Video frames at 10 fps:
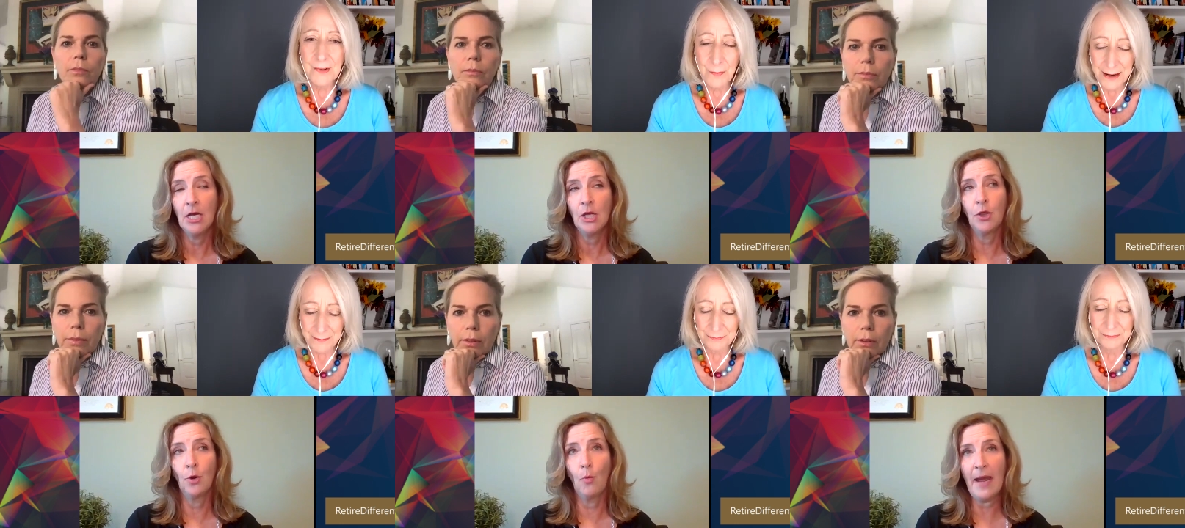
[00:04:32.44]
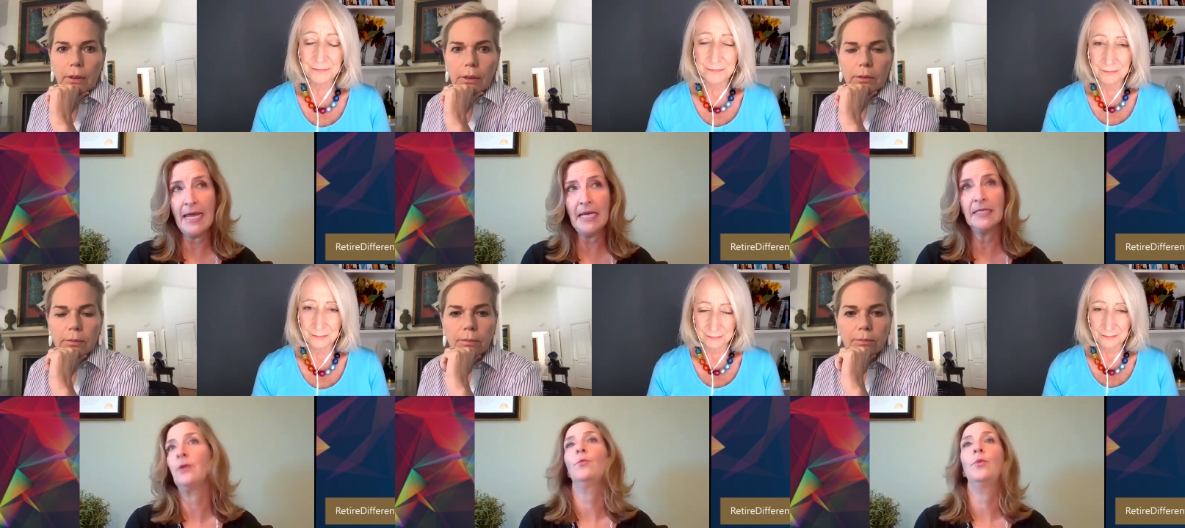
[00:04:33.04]
Speaker 1: Right. The way
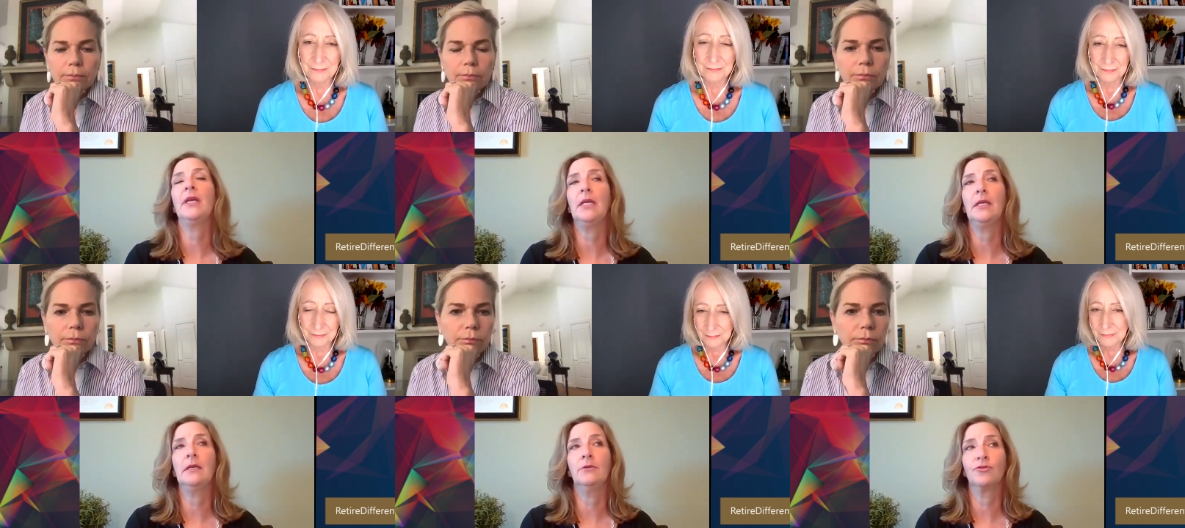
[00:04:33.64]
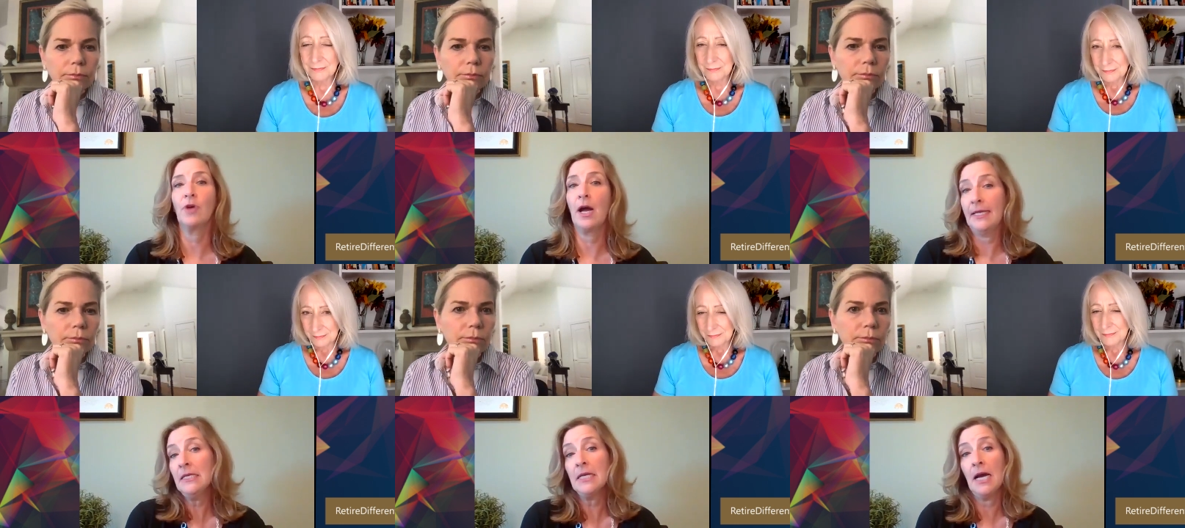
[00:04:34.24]
that we draw
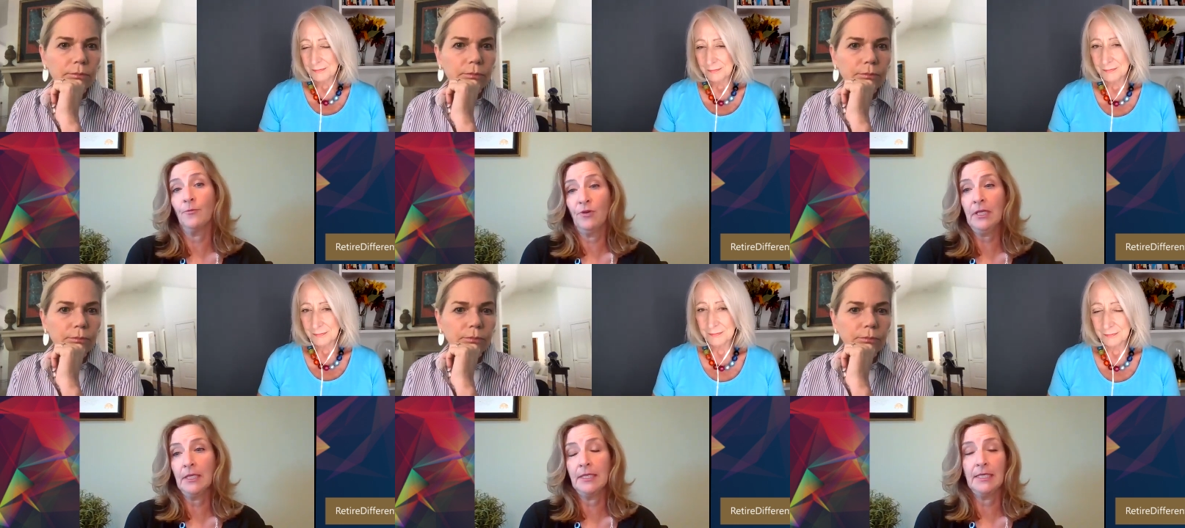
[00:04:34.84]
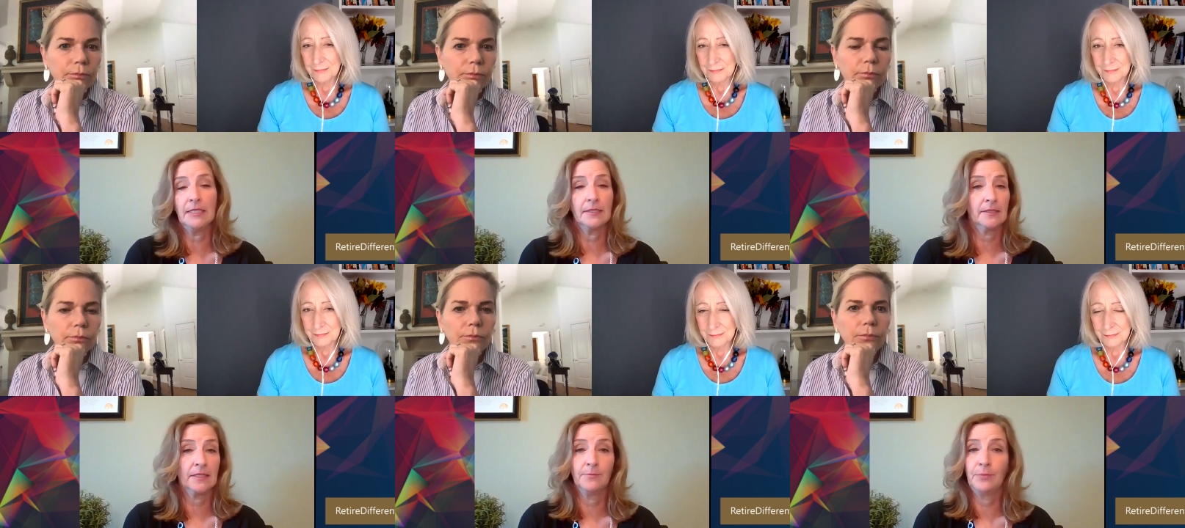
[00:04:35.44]
income really is a
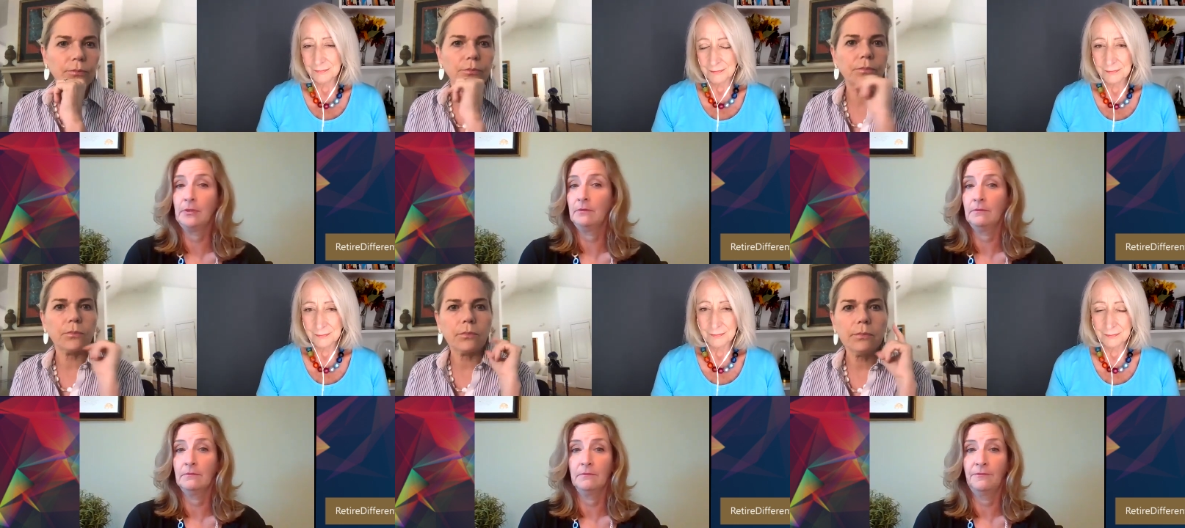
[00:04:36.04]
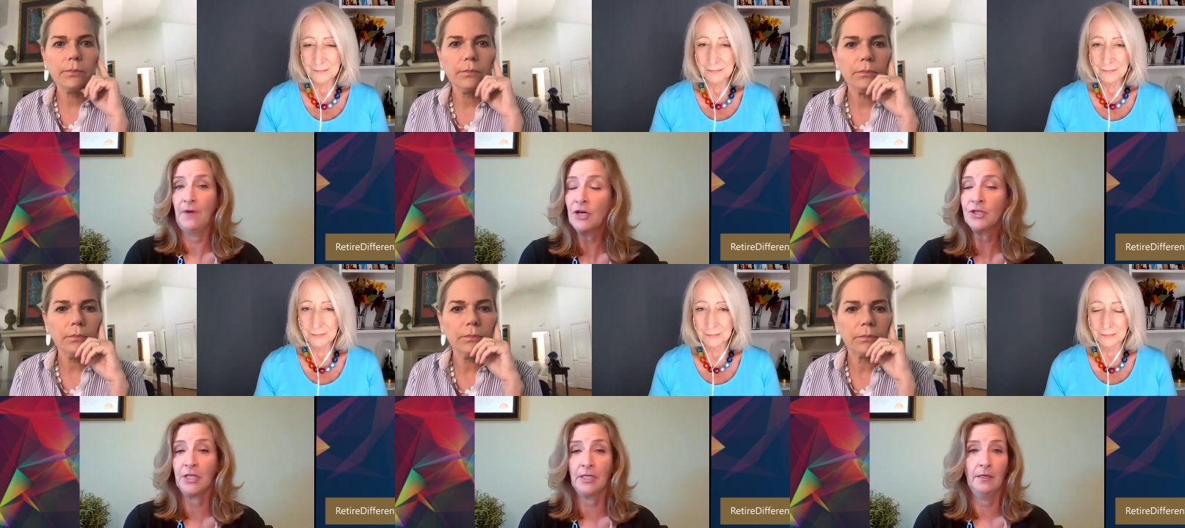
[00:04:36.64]
simple
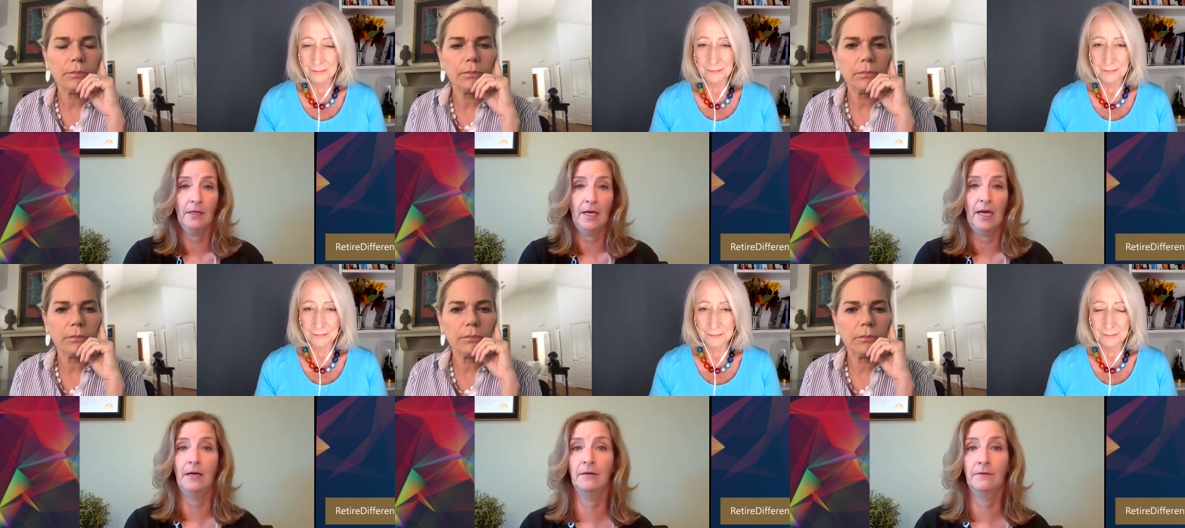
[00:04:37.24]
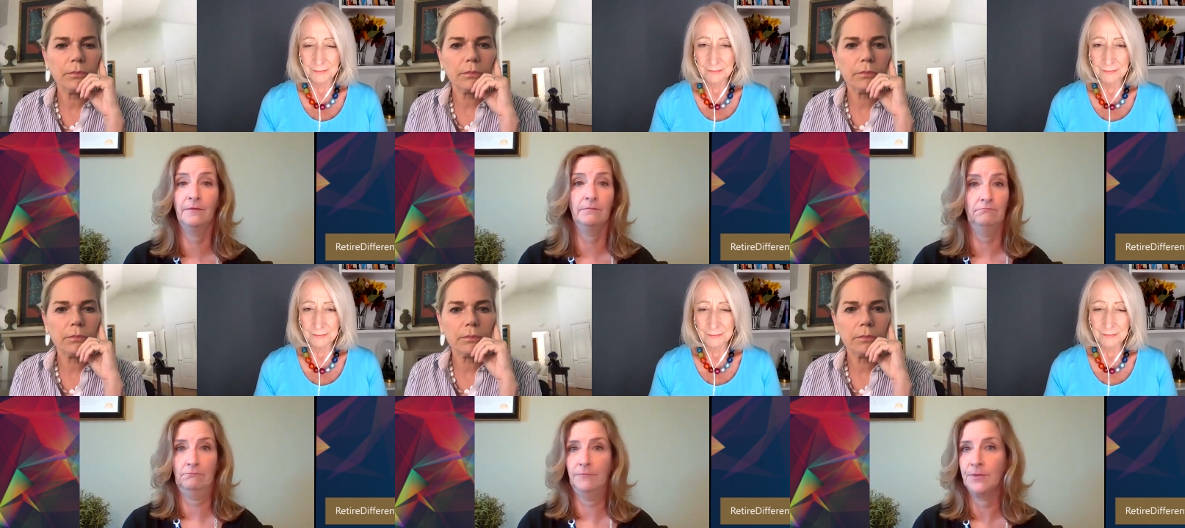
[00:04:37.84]
function of
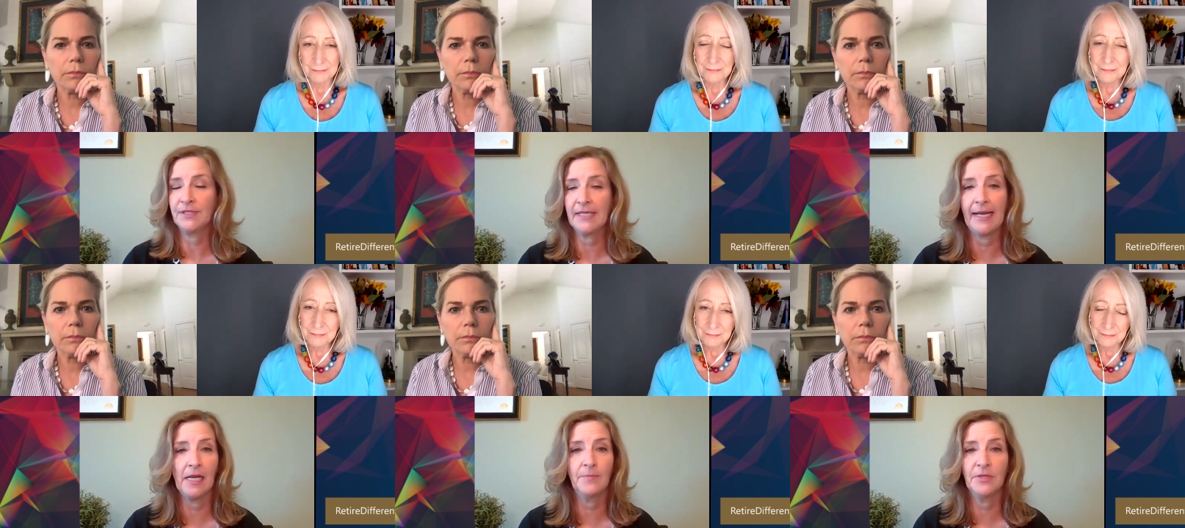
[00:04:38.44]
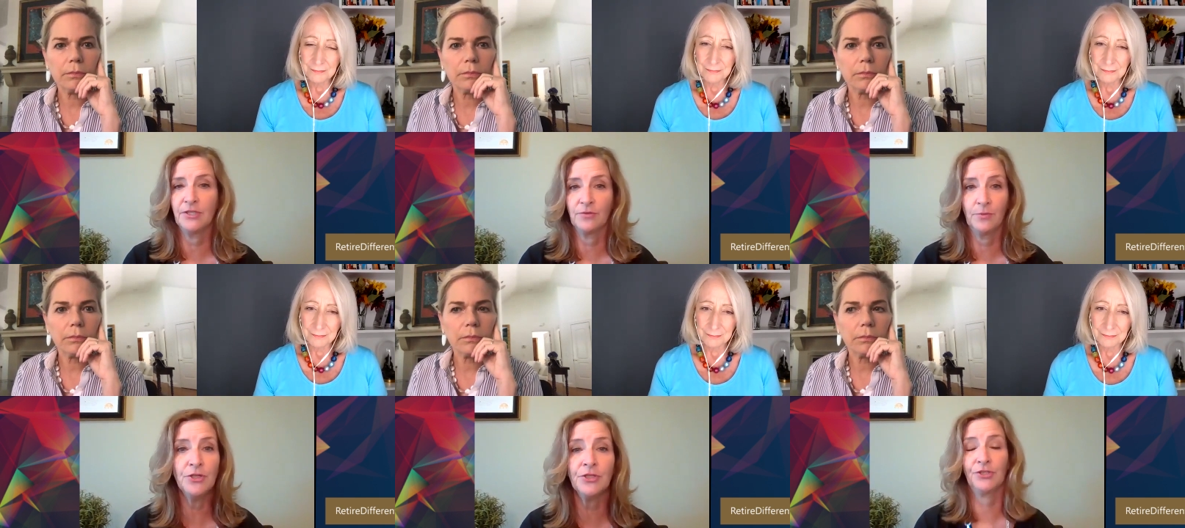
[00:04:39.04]
setting up a
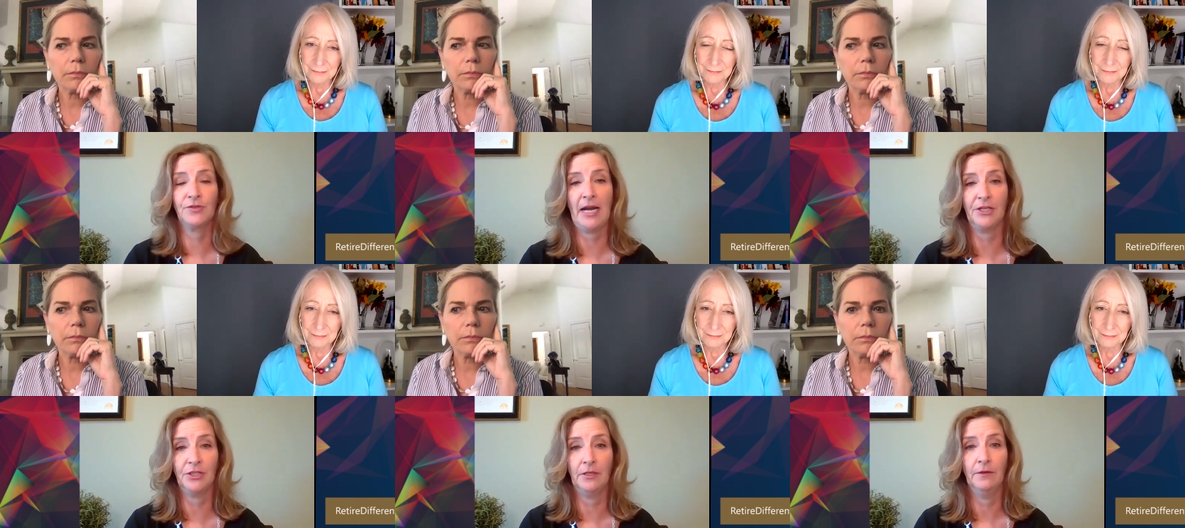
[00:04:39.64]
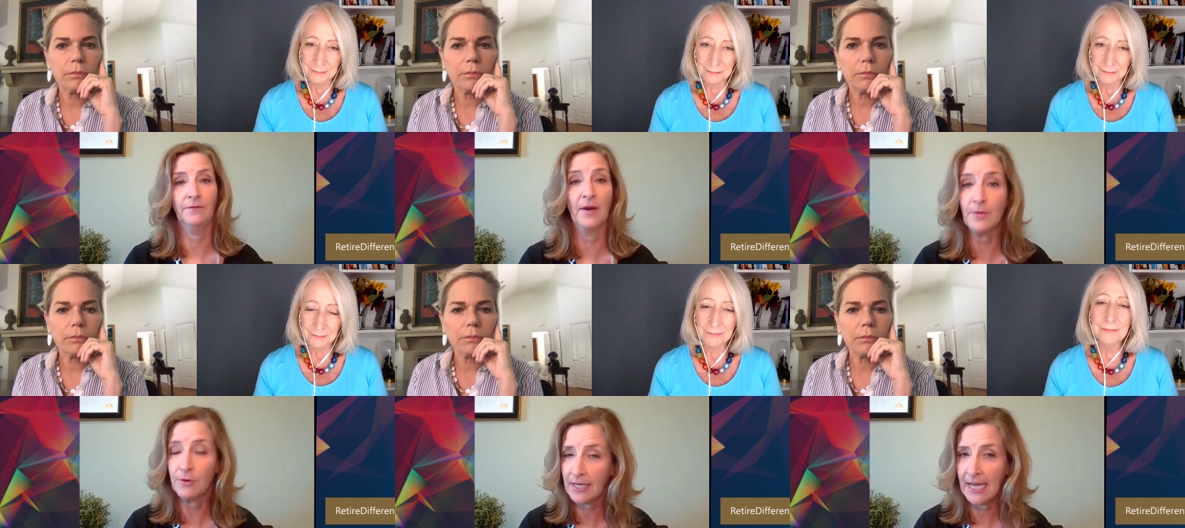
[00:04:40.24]
distribution strategy from
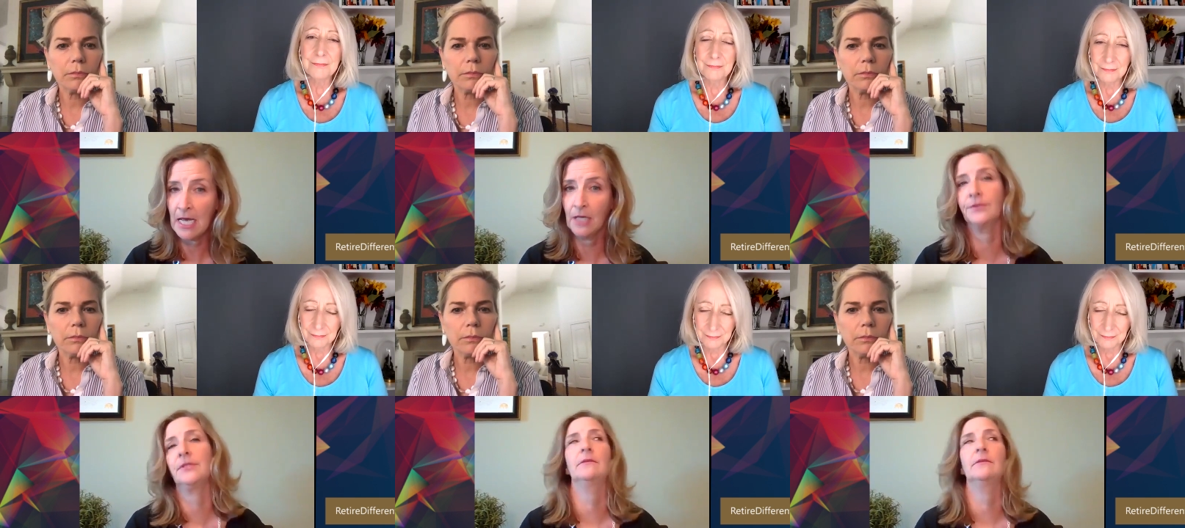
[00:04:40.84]
your accounts.